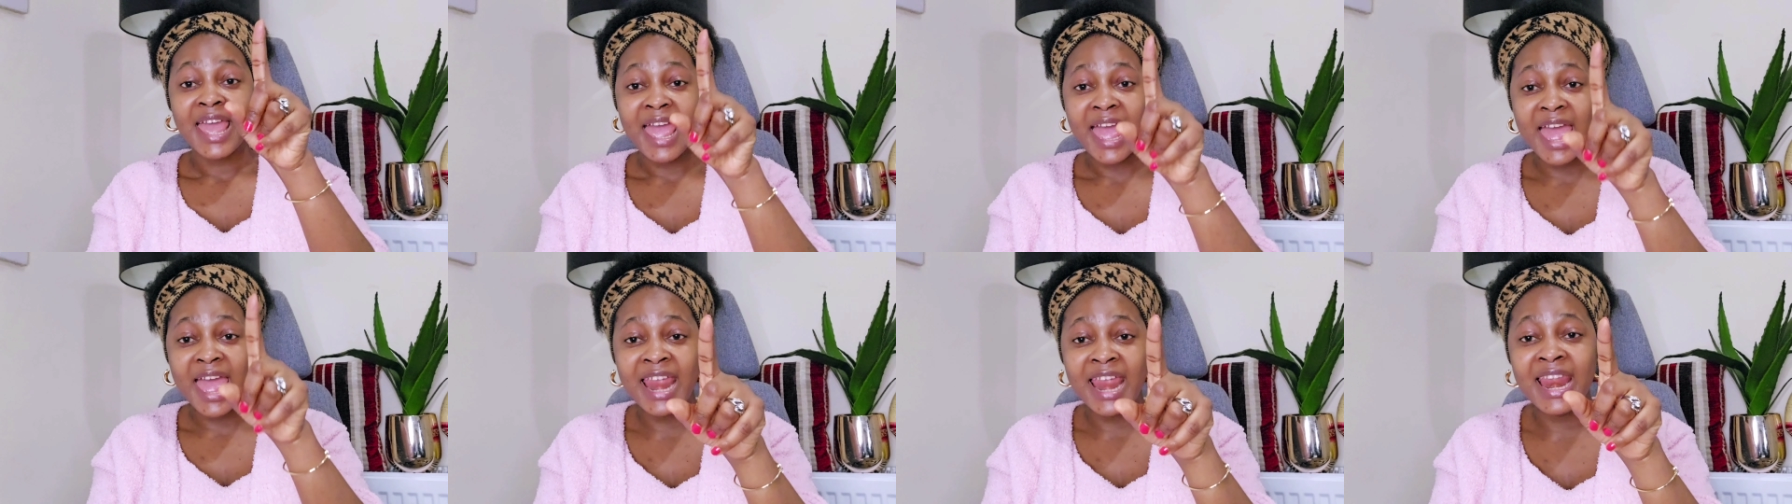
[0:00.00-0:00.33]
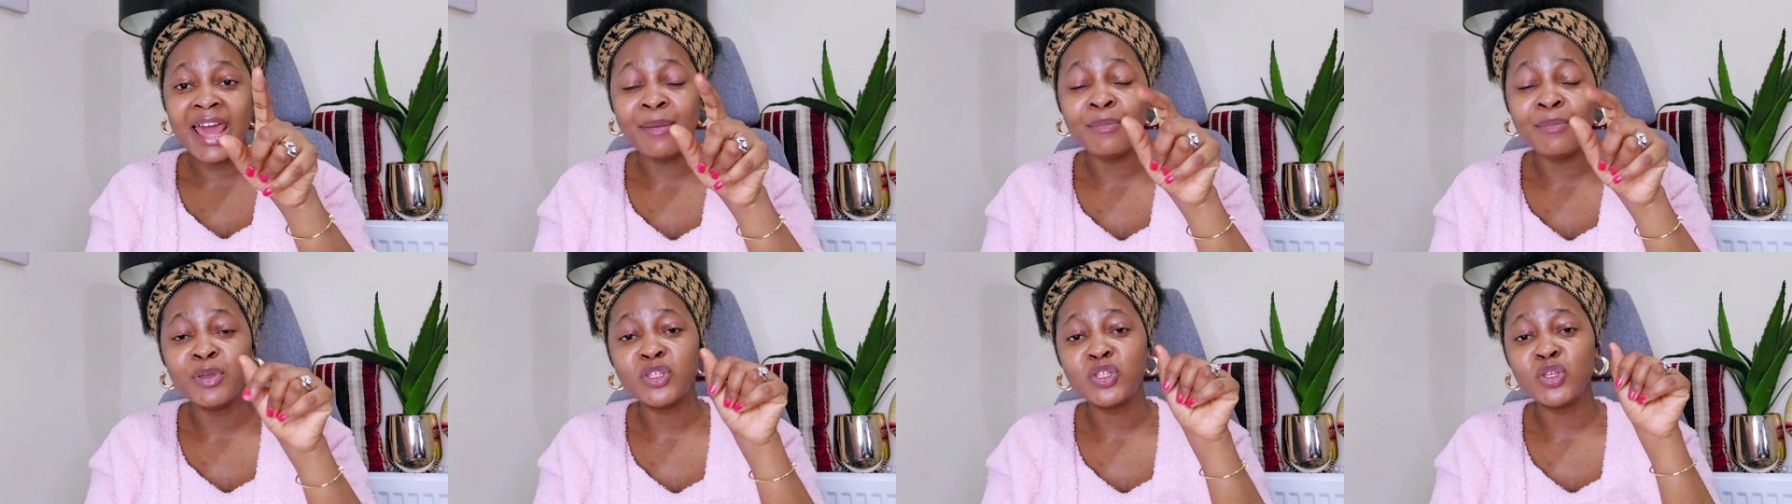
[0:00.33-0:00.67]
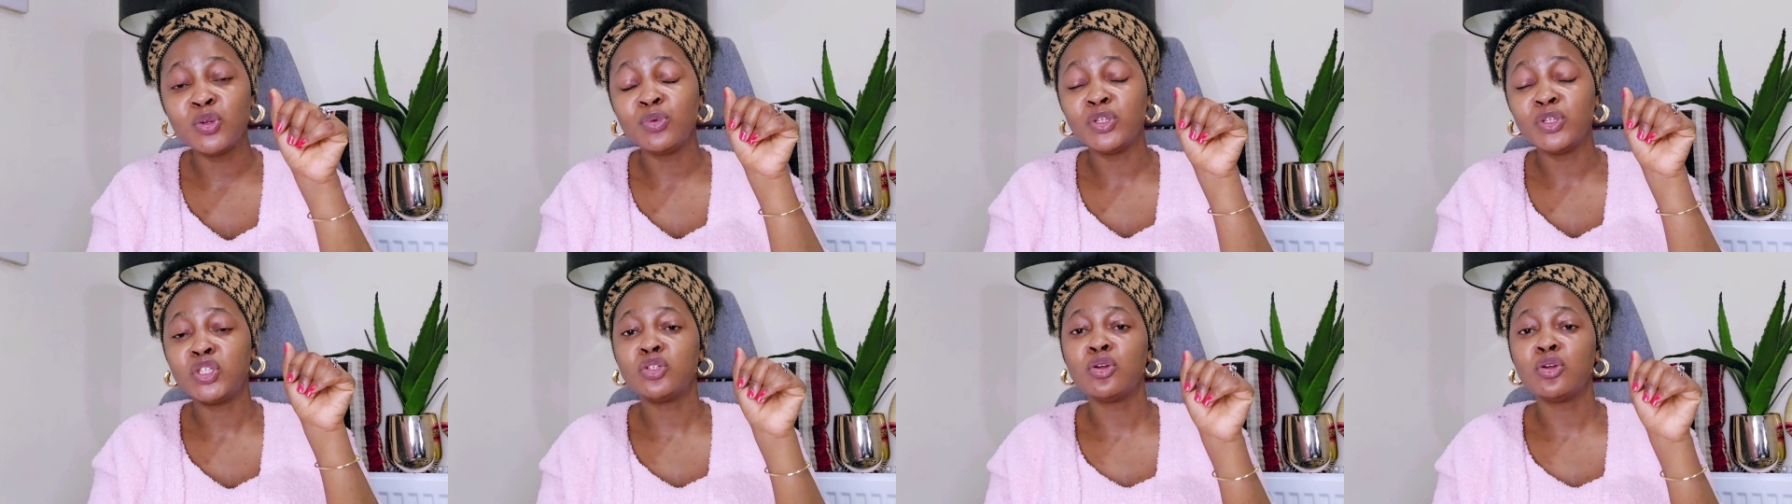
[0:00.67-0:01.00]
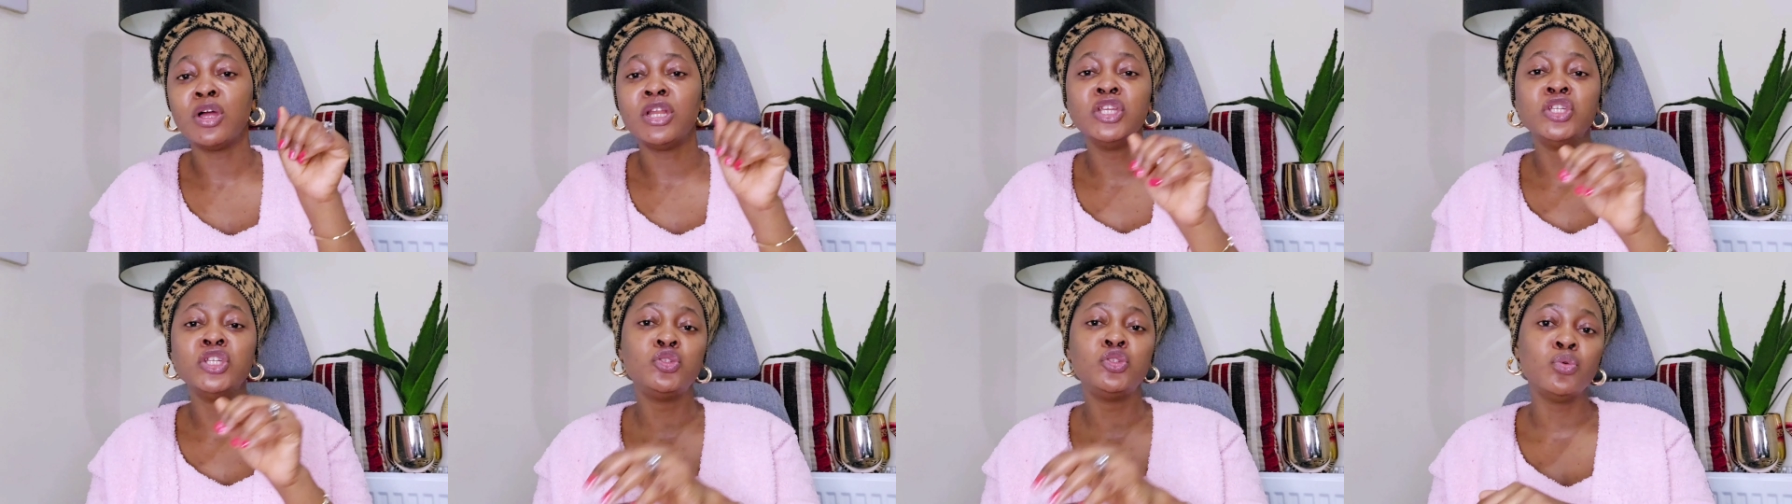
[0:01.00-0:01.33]
LM Beauty will
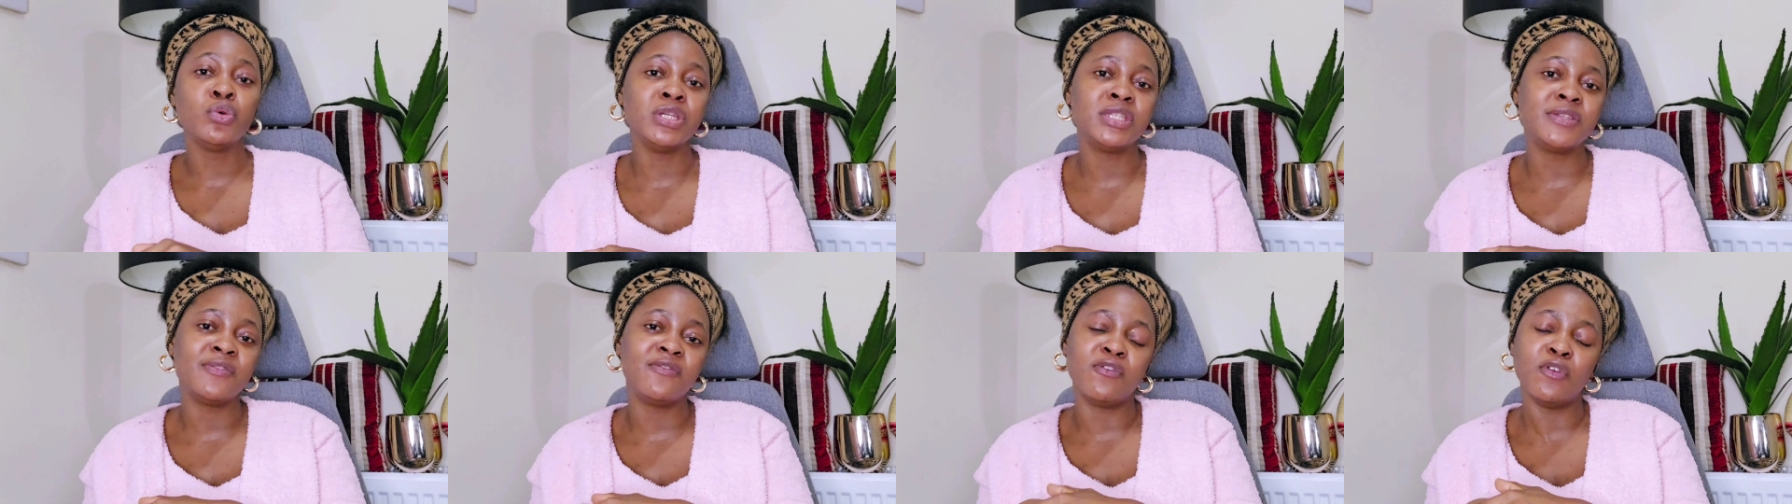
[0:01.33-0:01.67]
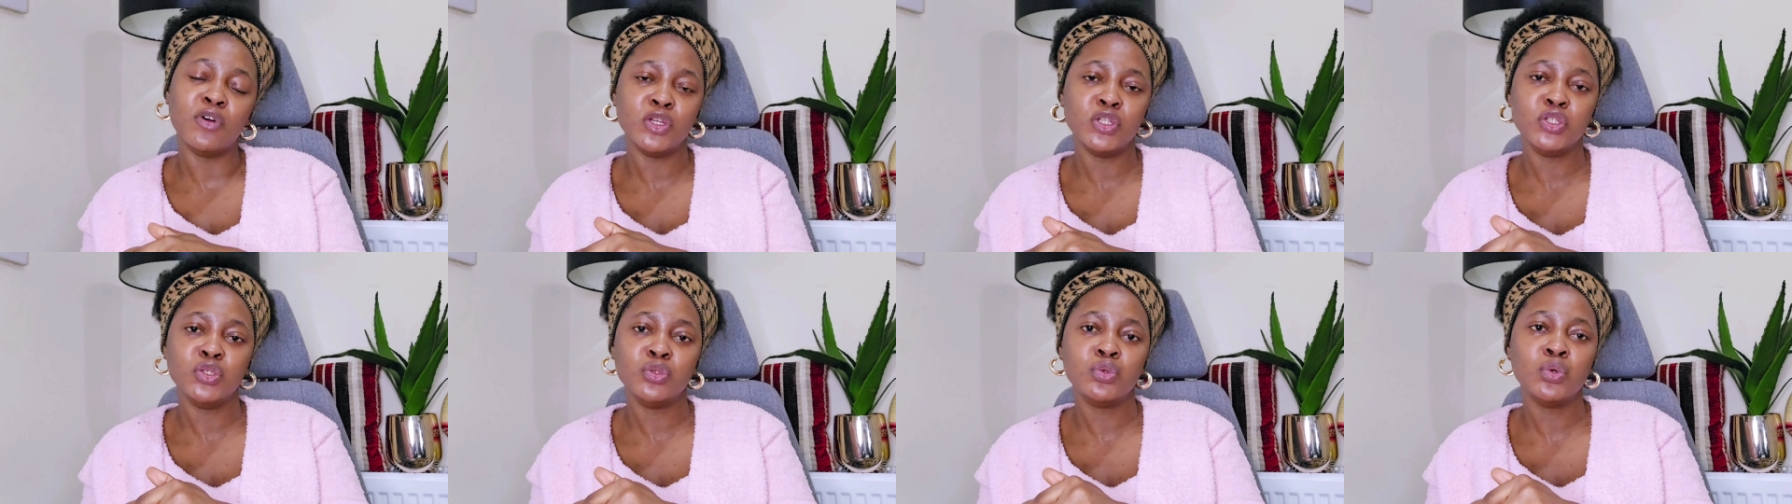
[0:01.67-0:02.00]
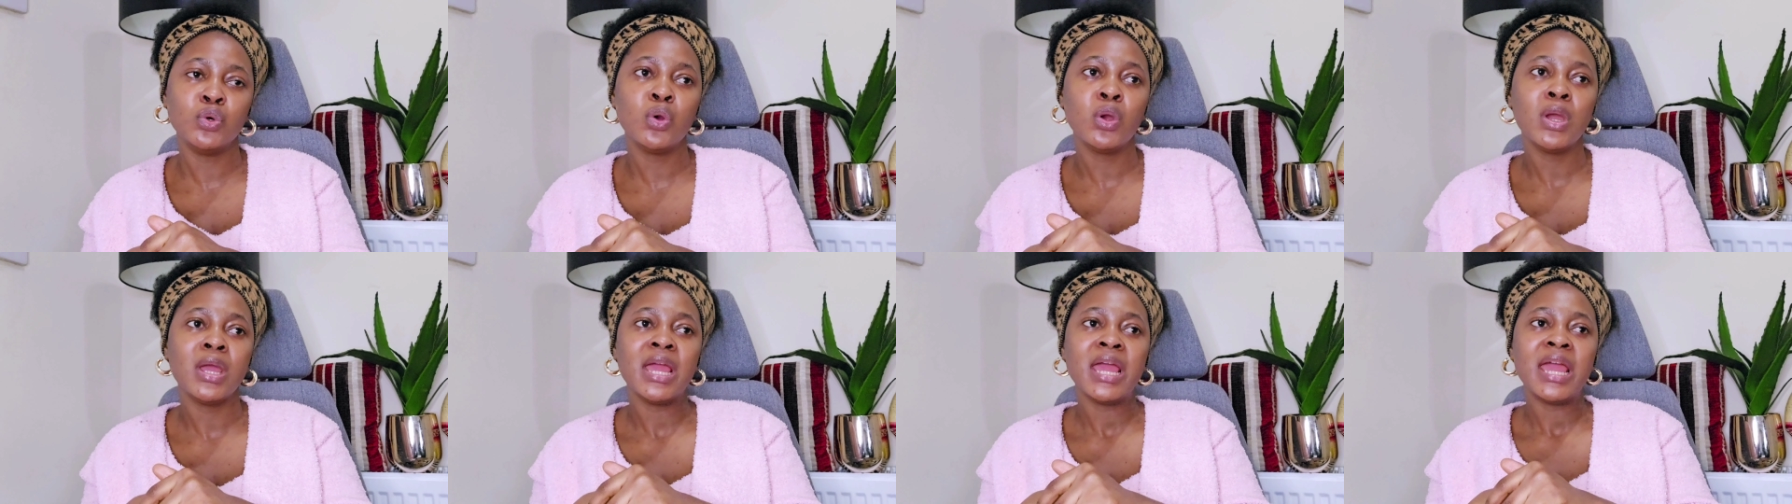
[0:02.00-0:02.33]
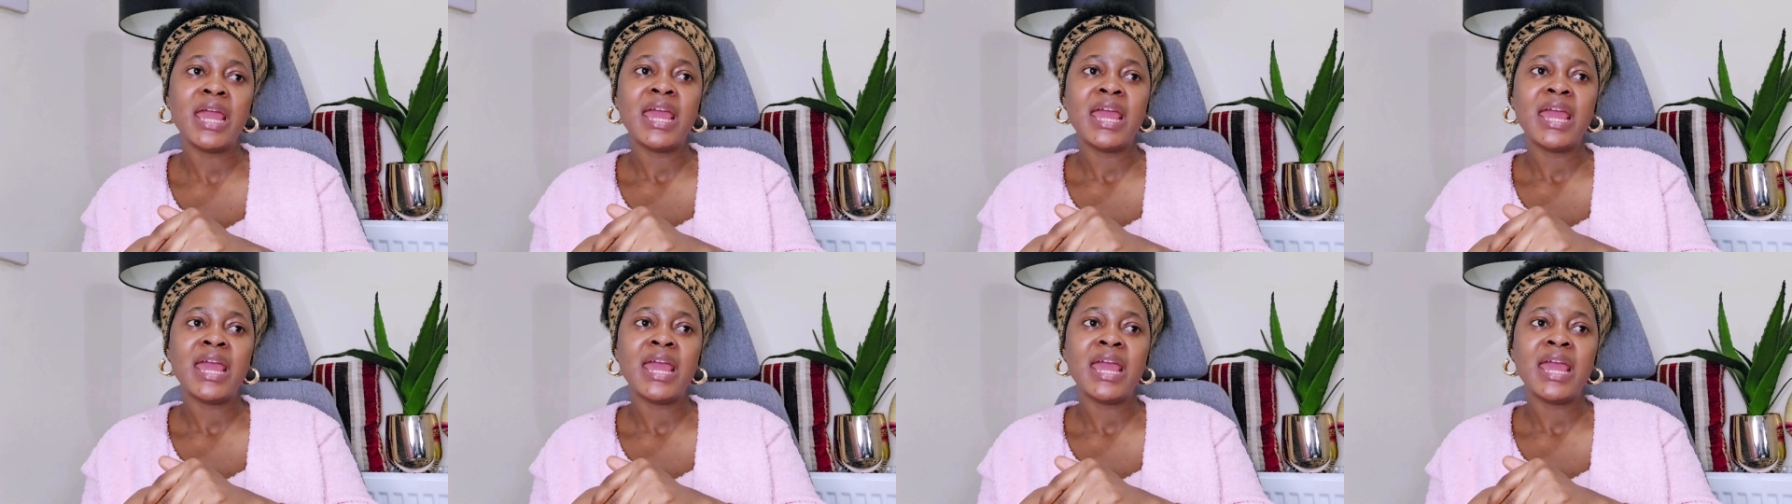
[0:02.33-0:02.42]
surely do it for you.